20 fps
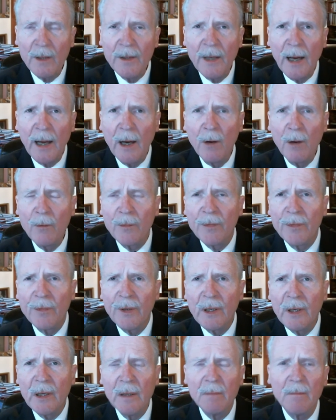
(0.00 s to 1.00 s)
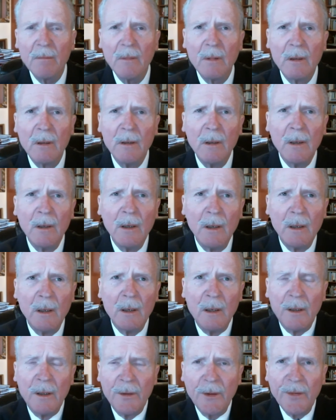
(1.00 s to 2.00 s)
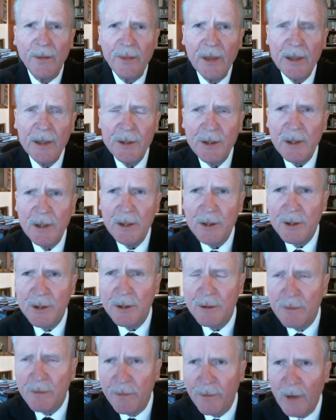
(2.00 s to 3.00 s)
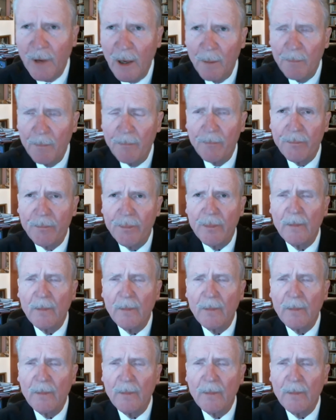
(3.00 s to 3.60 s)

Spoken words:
Now, the thesis from